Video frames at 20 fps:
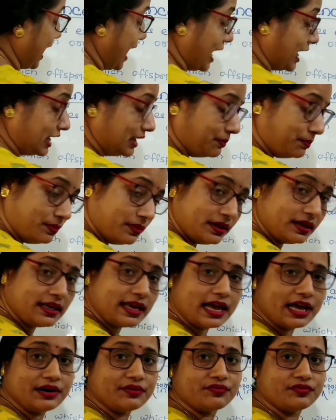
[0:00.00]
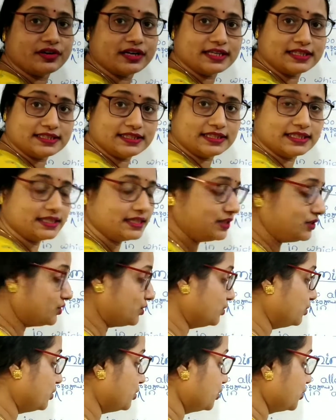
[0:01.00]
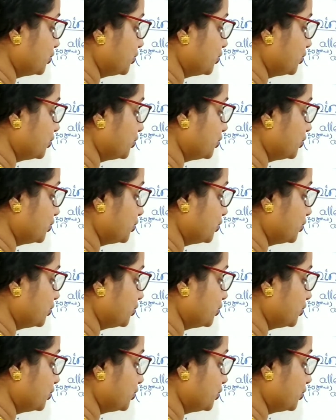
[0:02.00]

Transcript: IB are present on the